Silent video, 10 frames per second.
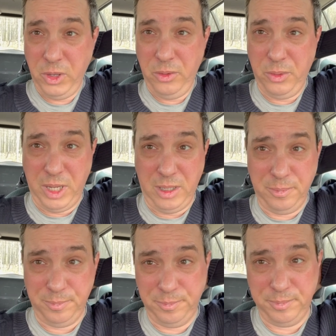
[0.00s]
Well,
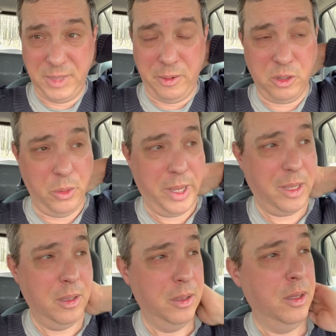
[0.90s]
that was
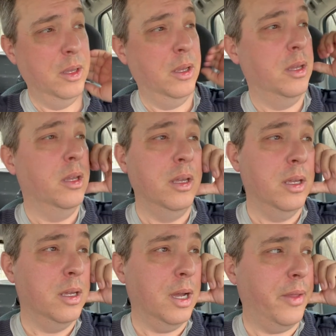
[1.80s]
quick.
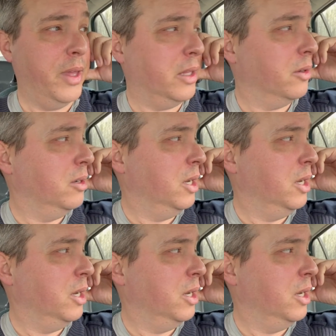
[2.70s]
I think that,